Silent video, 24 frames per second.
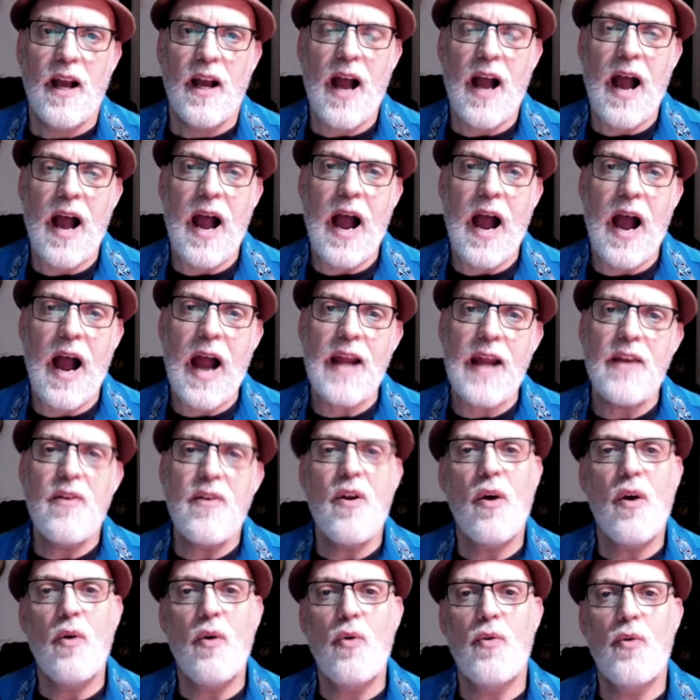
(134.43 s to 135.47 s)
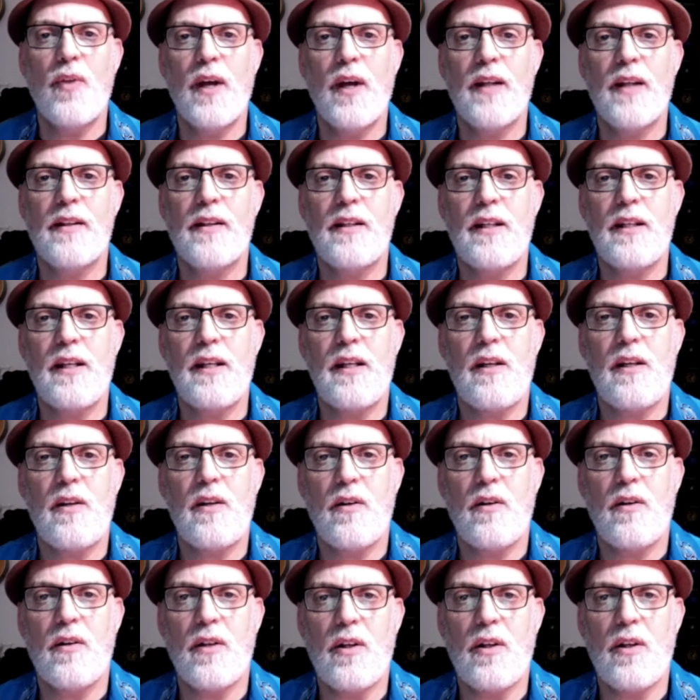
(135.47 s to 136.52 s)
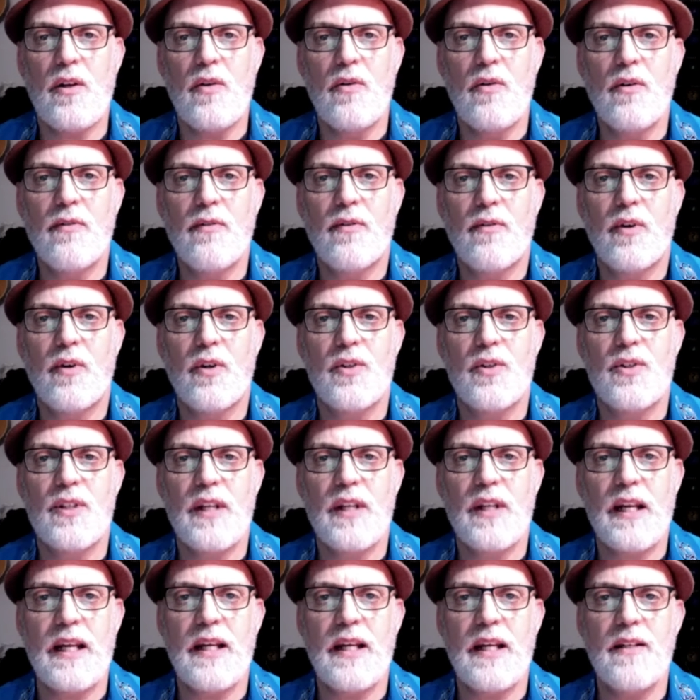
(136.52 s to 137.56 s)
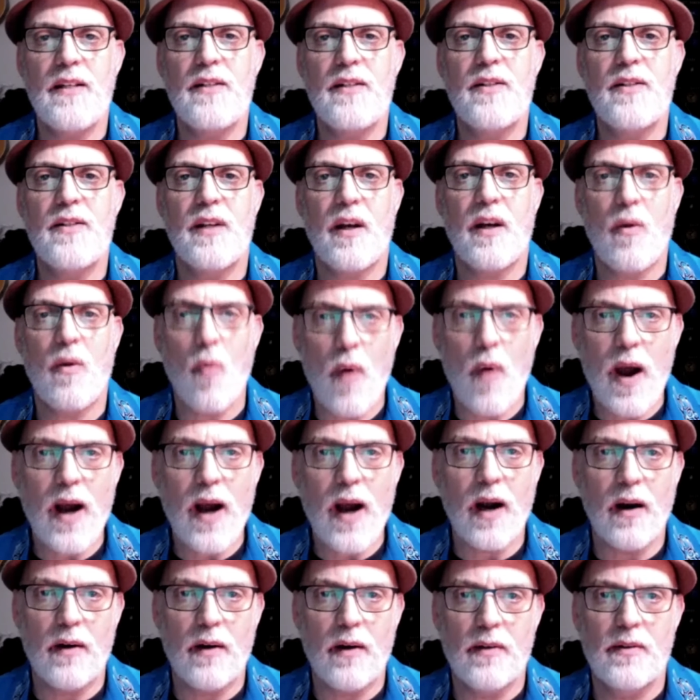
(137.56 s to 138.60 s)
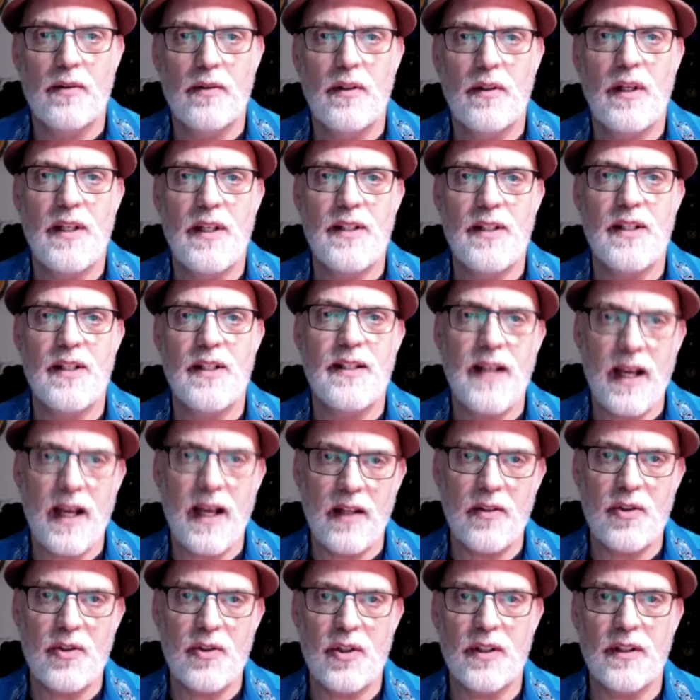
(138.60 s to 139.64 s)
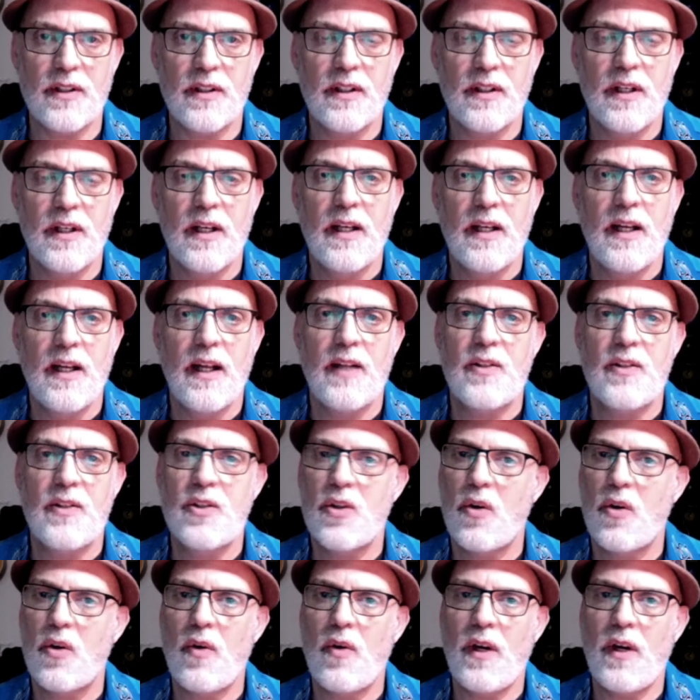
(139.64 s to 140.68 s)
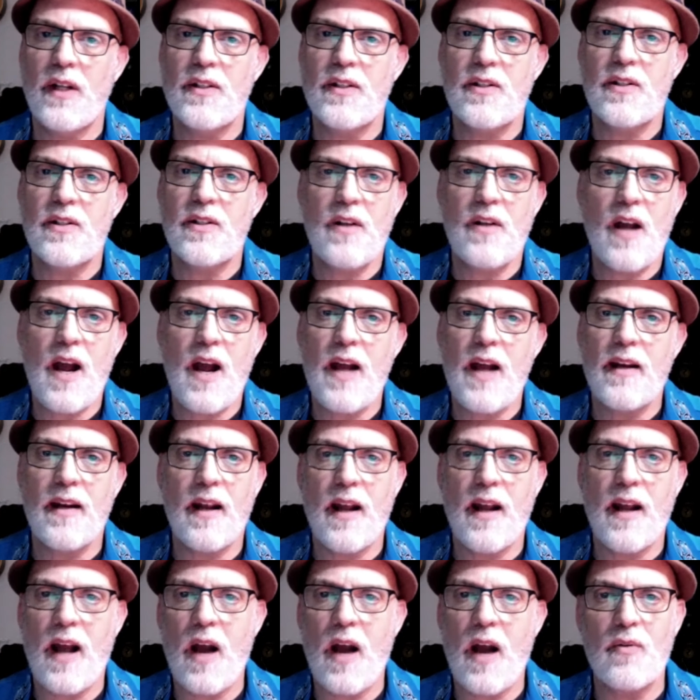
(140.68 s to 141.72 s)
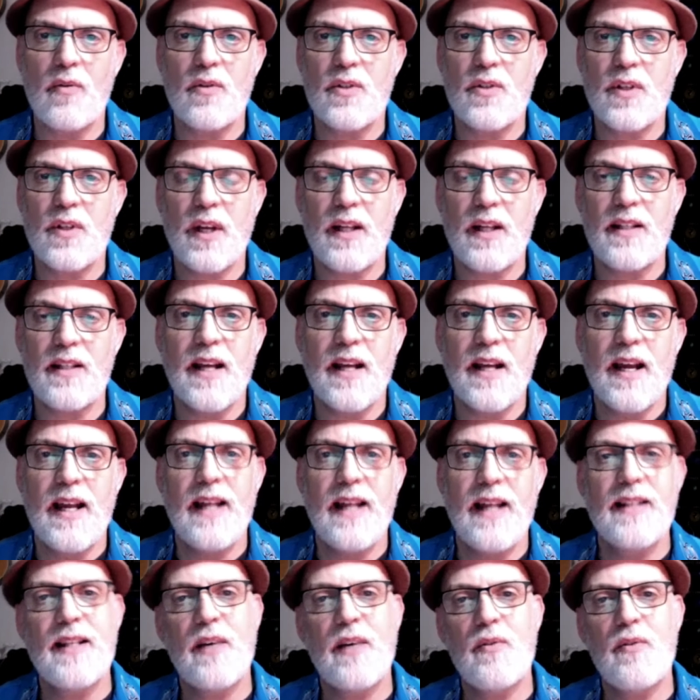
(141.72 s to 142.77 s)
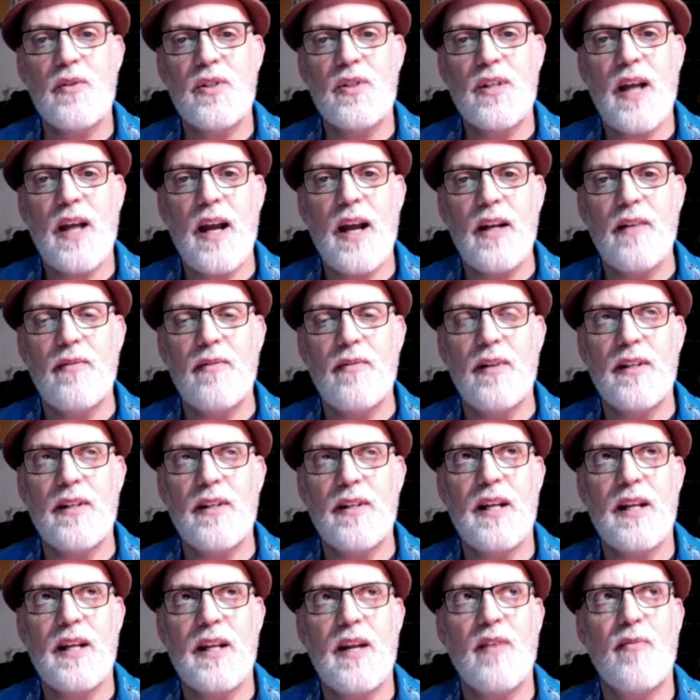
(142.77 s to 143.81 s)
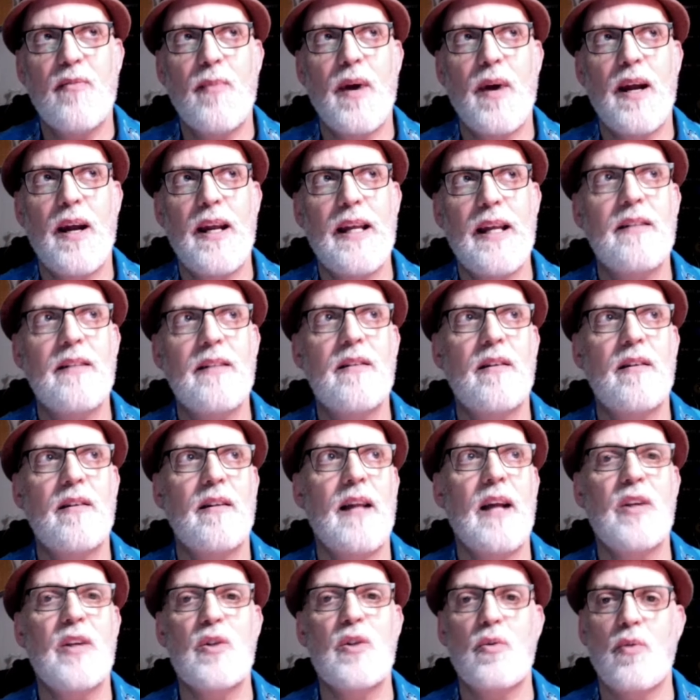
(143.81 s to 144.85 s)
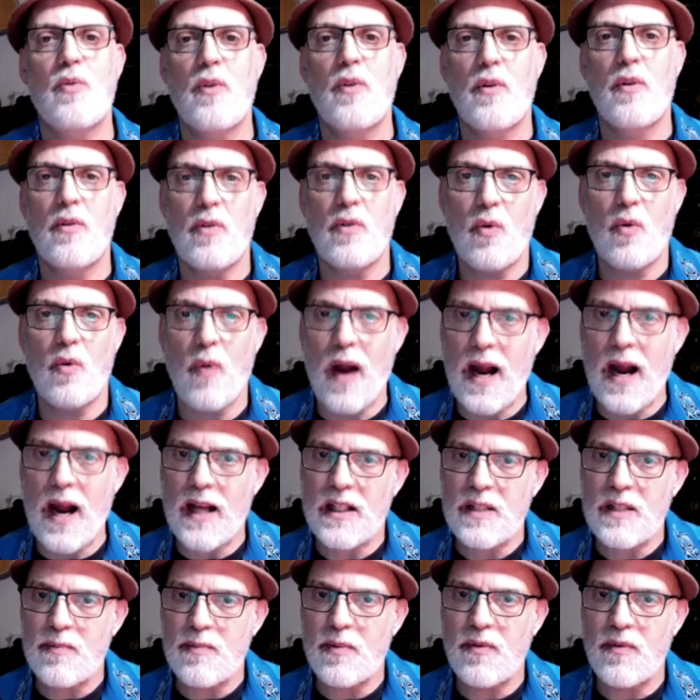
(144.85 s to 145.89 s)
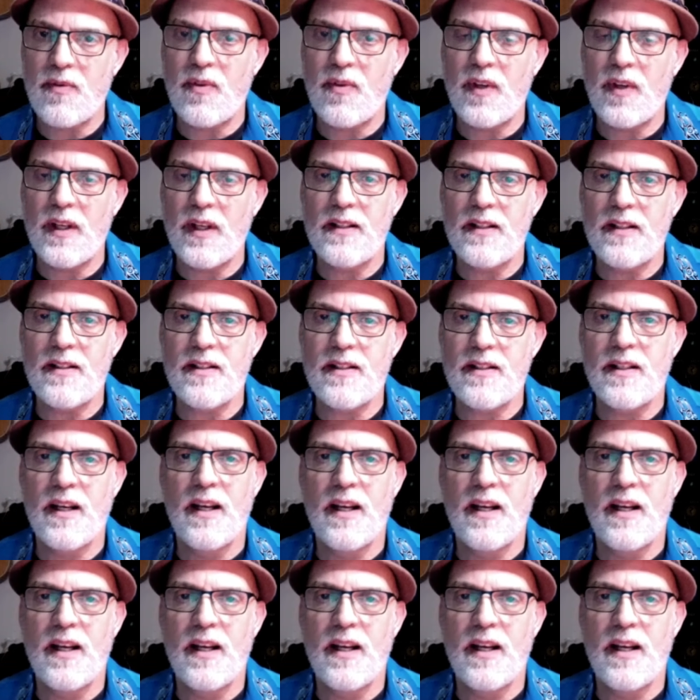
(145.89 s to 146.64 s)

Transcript: I know that the universe is aware, is intelligent. And so it's not outside, it's outside of, let's say, of my intellectual grasp of things.